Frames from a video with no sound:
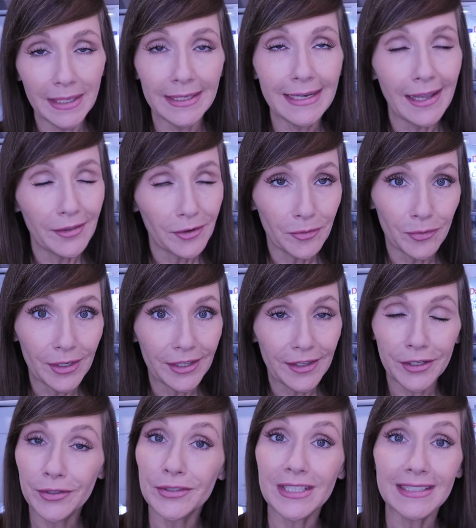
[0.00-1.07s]
another one of
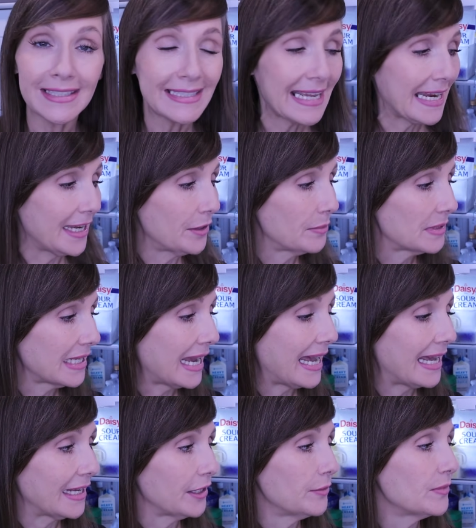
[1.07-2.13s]
those Sam's
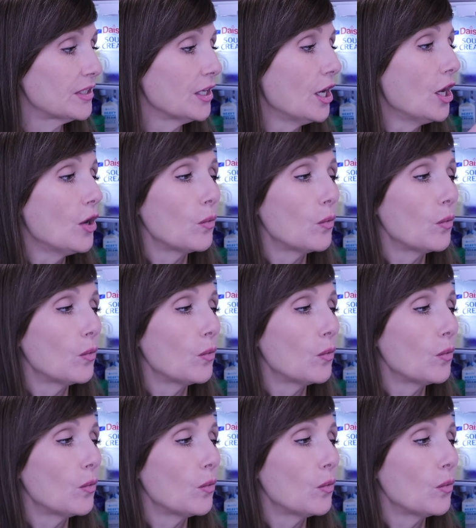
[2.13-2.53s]
items.